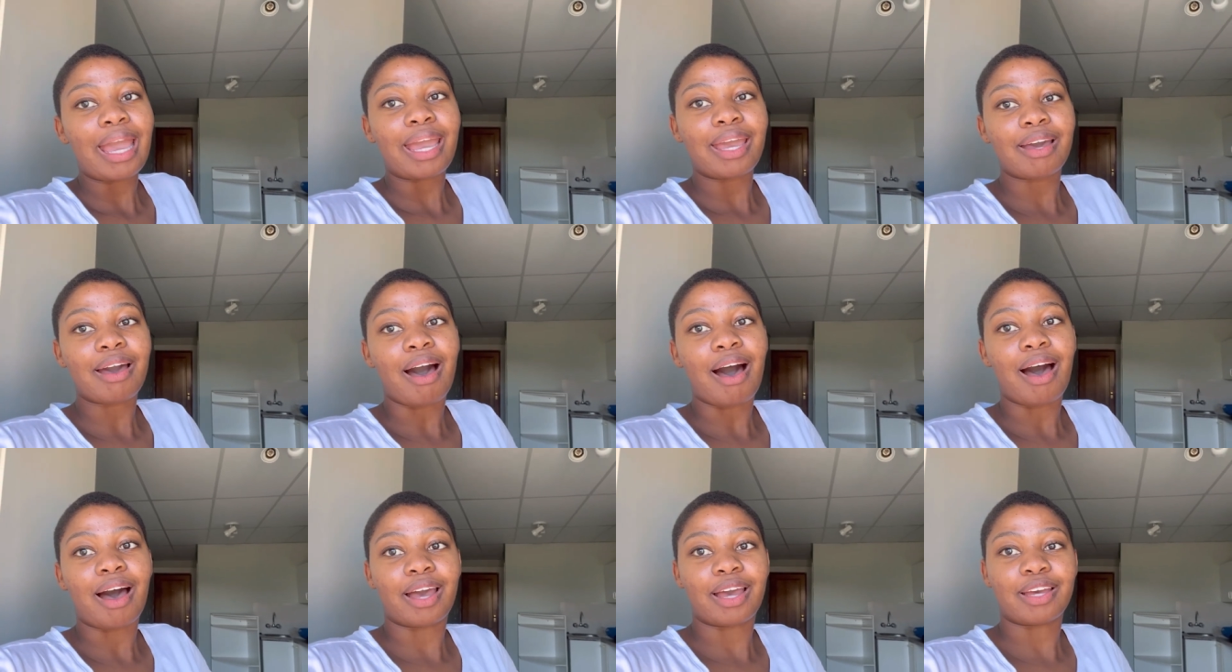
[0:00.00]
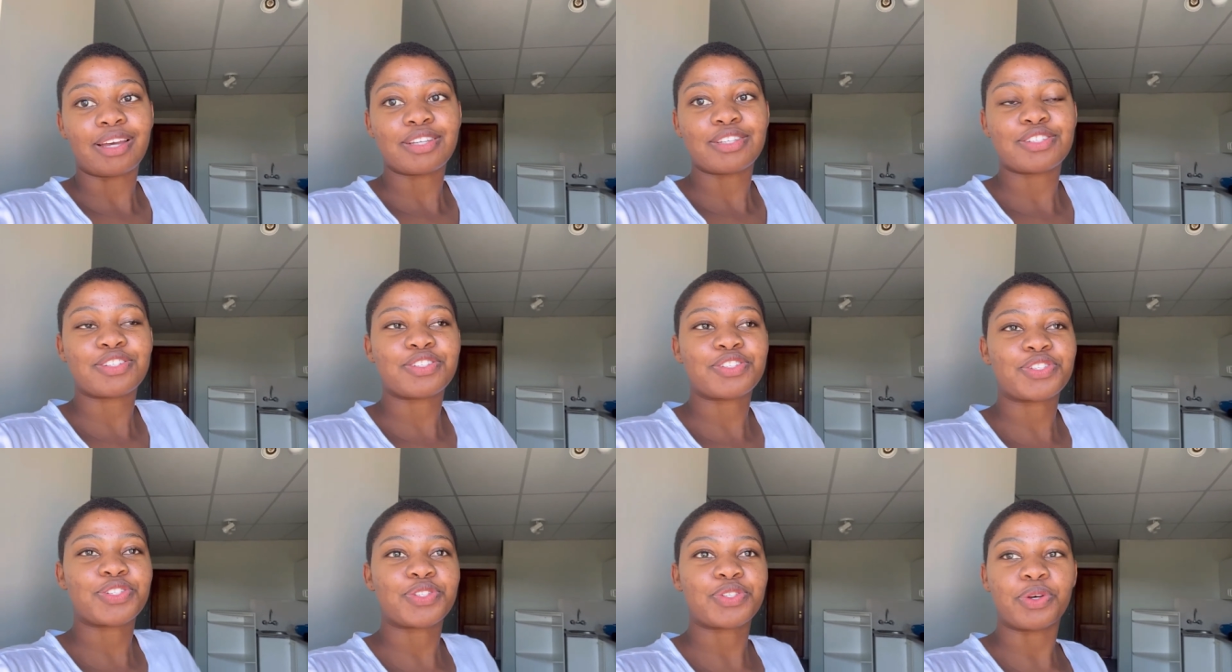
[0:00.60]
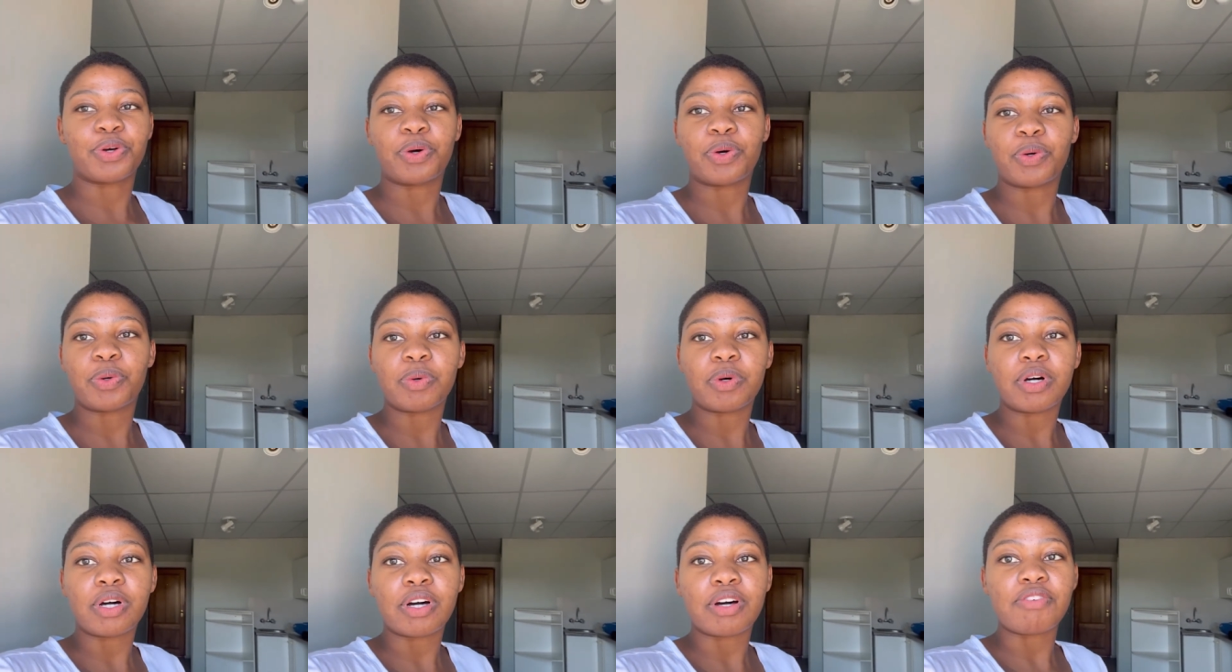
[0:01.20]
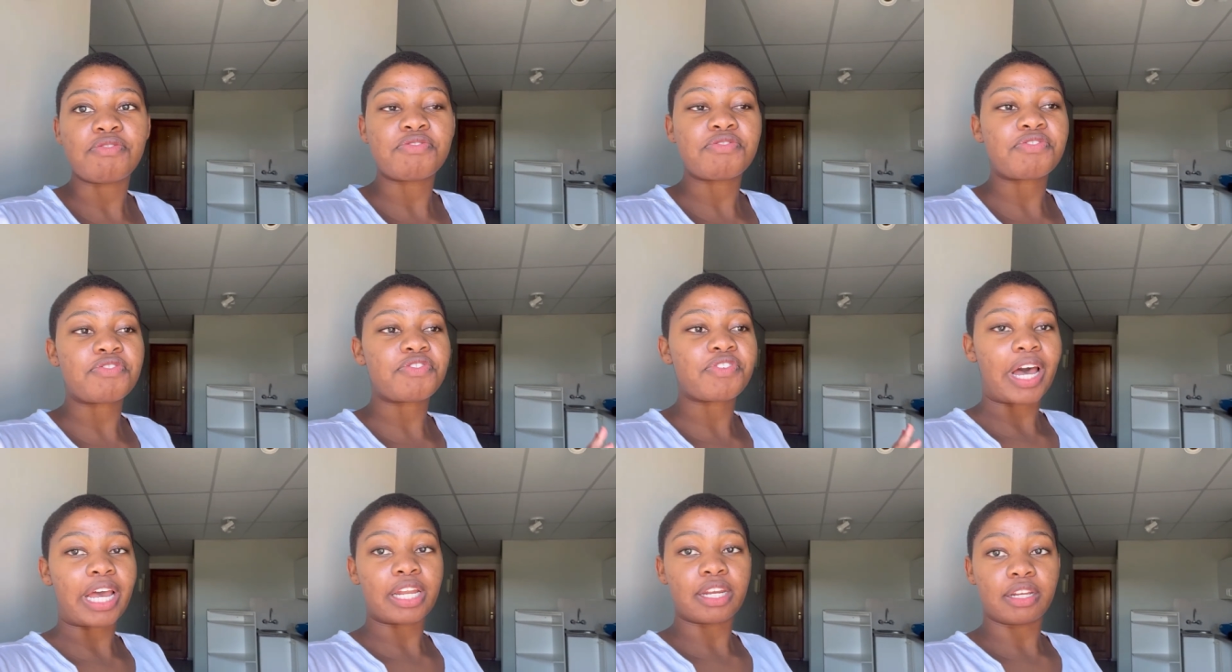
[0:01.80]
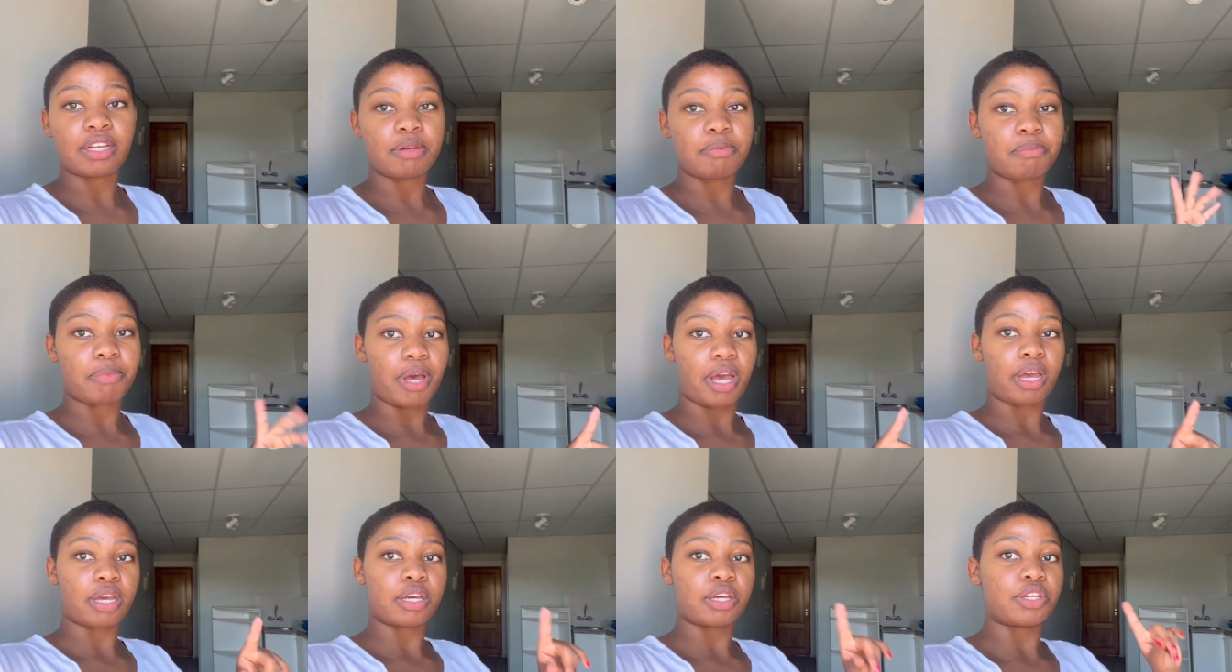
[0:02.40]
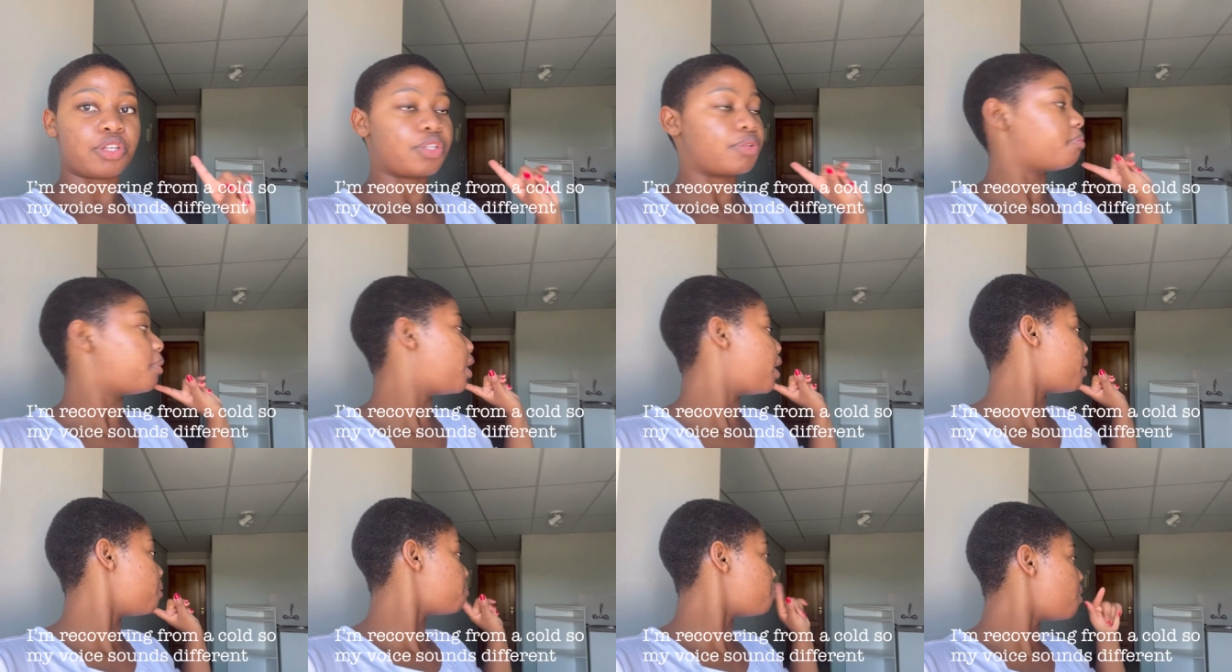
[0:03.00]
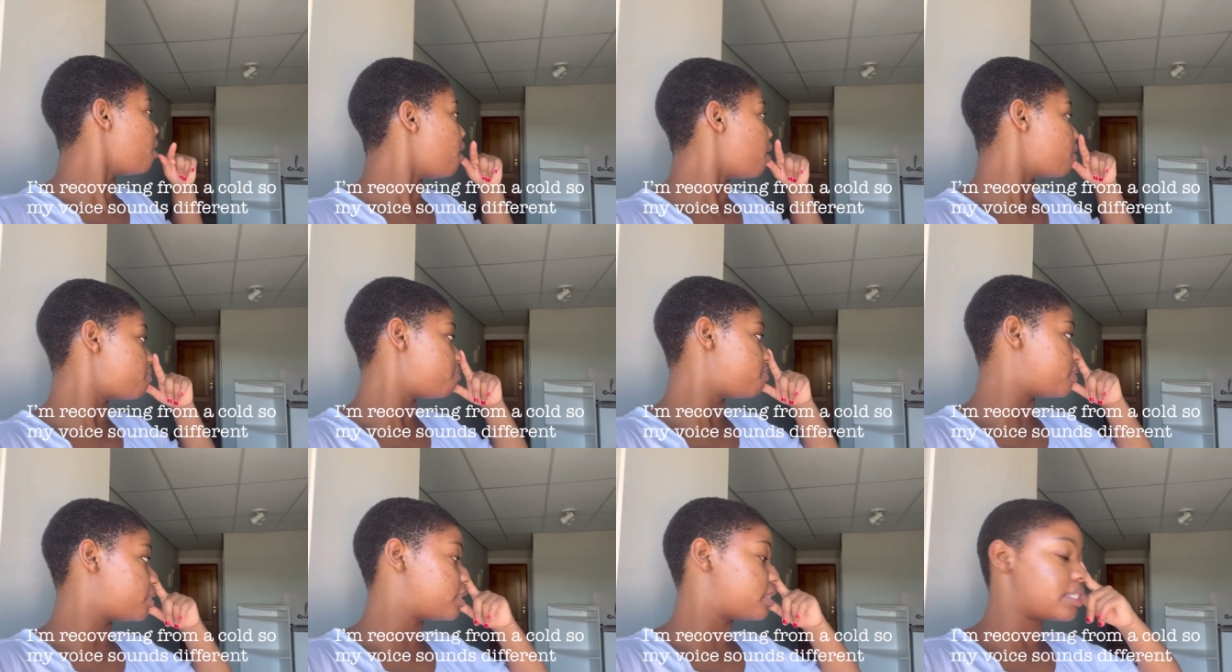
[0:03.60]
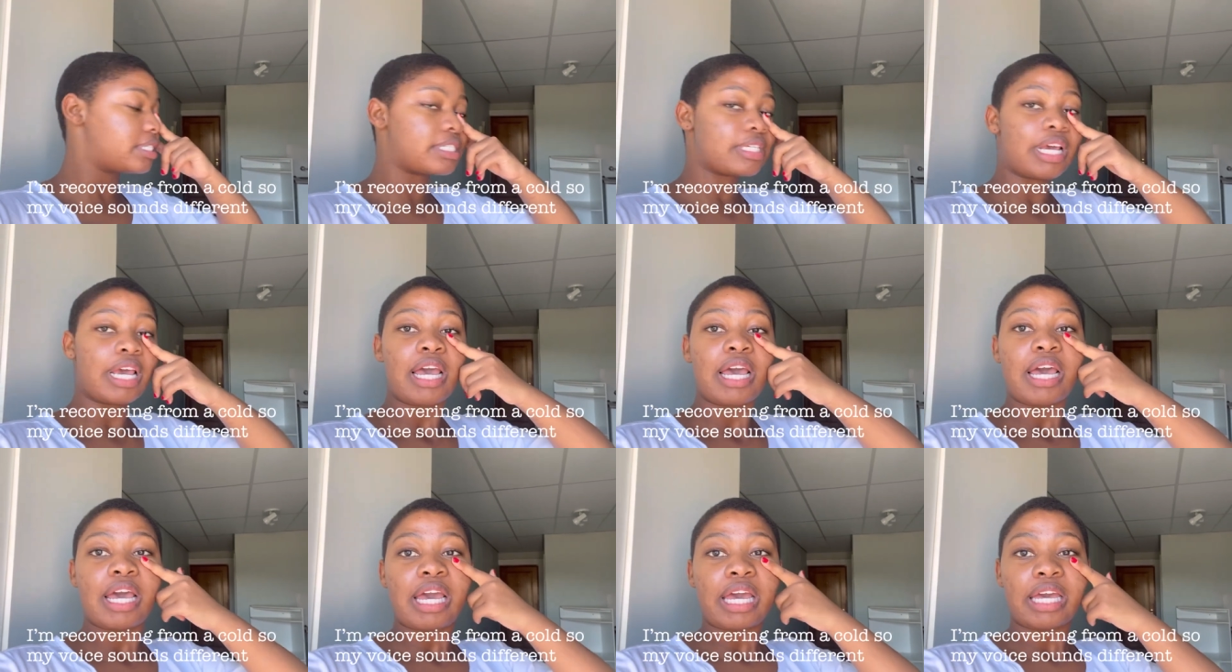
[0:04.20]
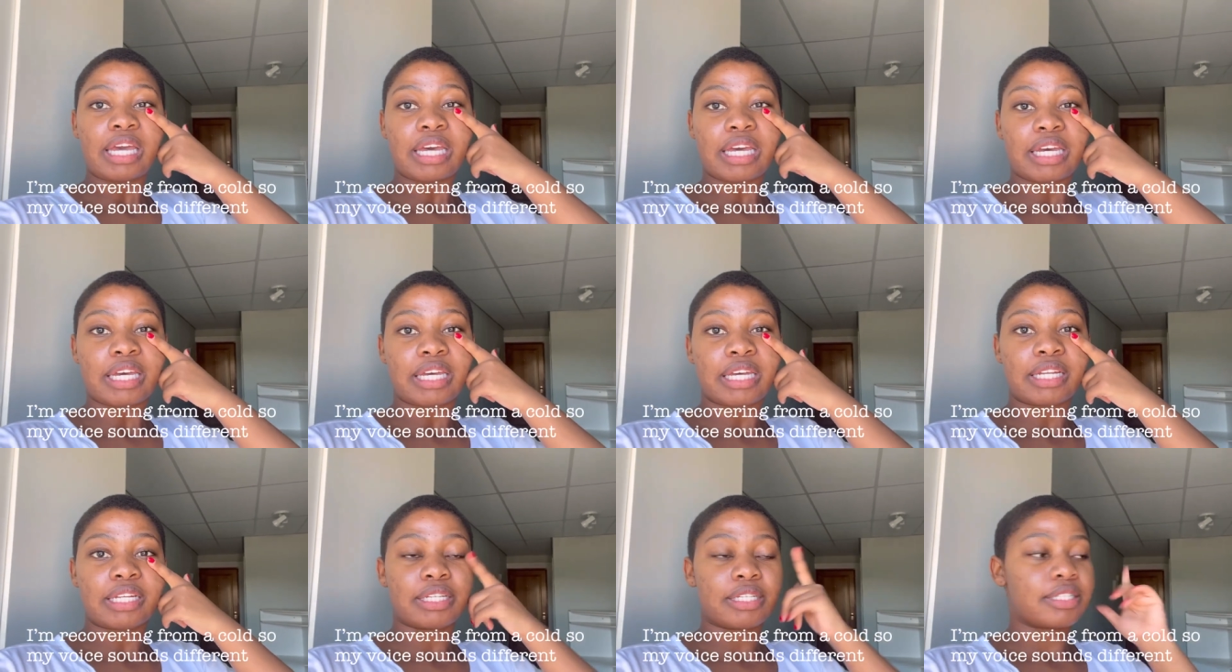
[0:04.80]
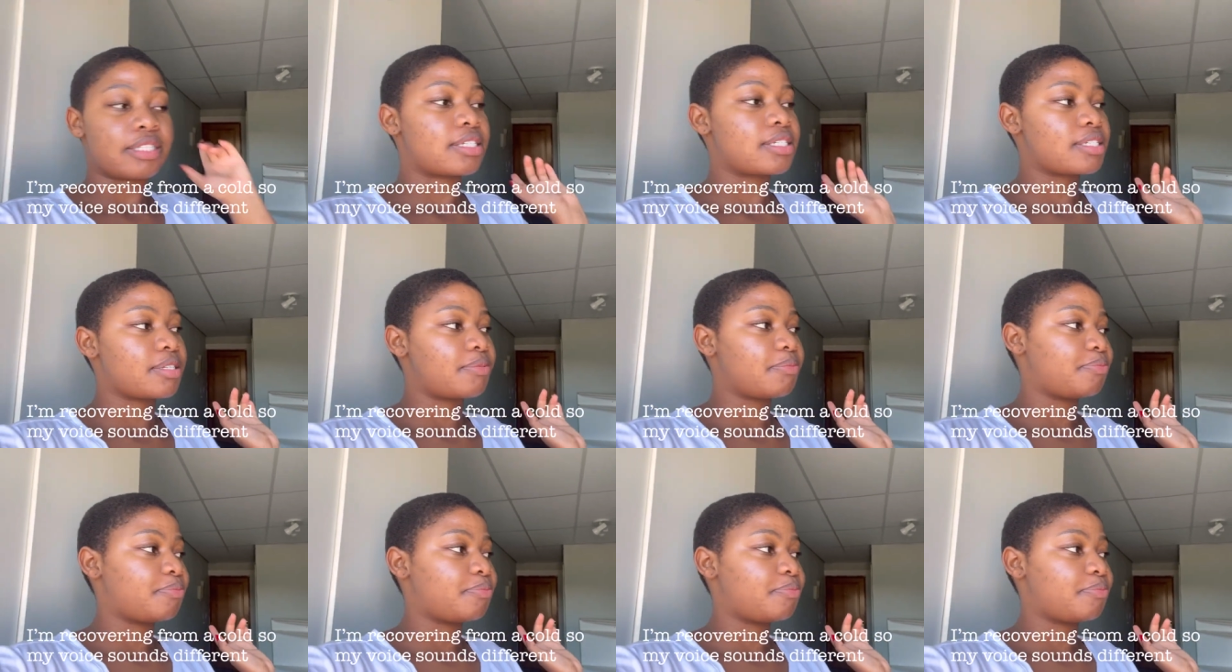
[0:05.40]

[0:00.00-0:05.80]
hey guys, so I'm finally back in my apartment and